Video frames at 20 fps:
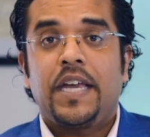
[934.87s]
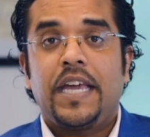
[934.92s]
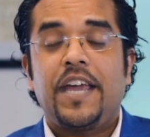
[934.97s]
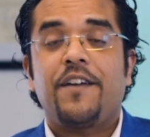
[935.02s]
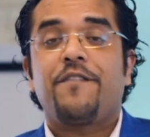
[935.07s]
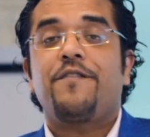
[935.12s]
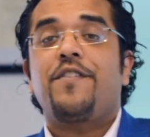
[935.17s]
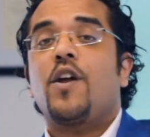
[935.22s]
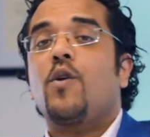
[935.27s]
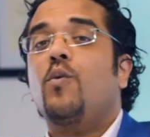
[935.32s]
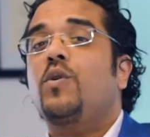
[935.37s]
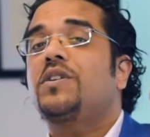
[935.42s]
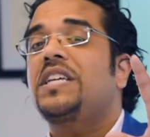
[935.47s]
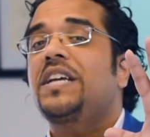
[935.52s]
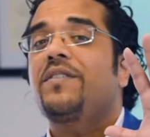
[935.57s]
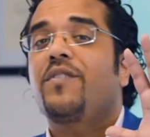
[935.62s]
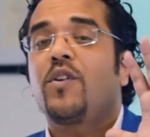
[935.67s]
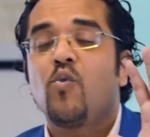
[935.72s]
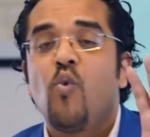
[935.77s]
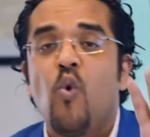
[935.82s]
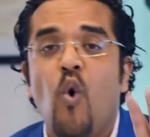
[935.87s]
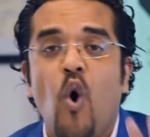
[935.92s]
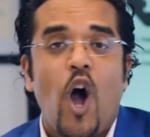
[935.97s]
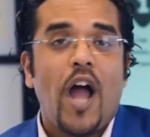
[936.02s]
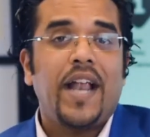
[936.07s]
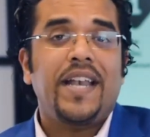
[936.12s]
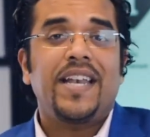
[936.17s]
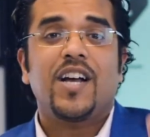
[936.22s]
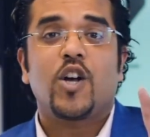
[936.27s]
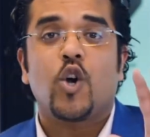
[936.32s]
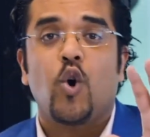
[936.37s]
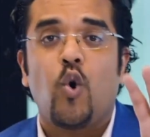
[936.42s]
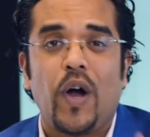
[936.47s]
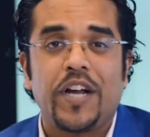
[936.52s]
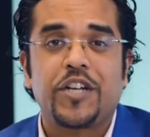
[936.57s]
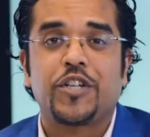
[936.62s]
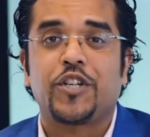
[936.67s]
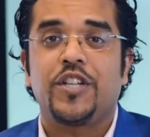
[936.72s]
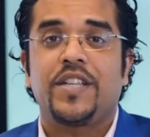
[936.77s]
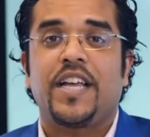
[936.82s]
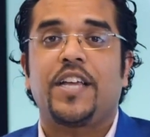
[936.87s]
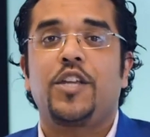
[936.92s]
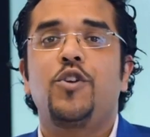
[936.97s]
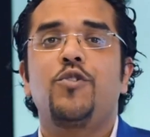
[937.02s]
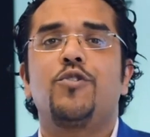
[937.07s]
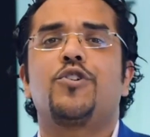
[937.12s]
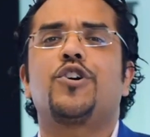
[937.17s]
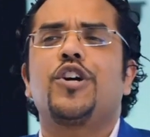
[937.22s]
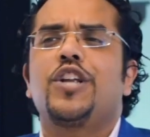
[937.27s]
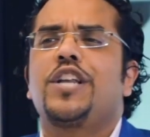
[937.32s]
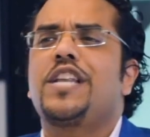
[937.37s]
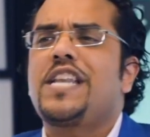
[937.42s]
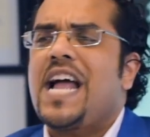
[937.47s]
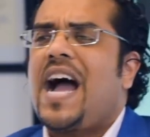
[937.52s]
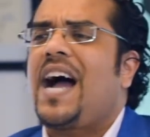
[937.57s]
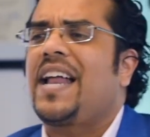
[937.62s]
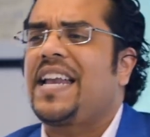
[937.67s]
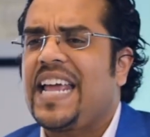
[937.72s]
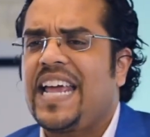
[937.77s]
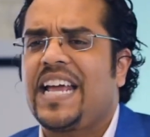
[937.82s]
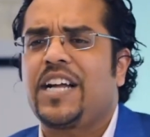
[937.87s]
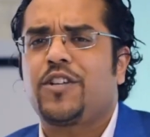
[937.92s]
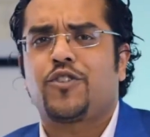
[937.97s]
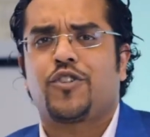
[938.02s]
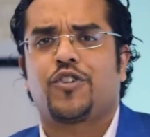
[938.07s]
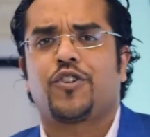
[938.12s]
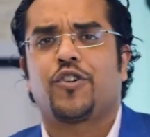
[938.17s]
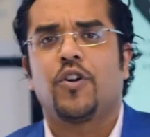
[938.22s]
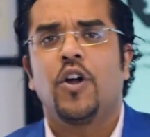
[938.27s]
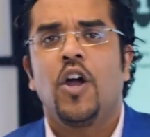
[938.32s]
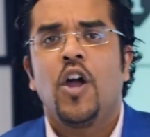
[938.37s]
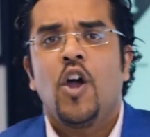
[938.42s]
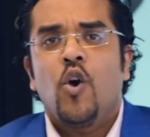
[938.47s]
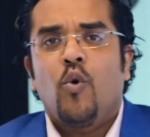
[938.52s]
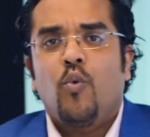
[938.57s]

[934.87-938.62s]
If there was even one question that you could not answer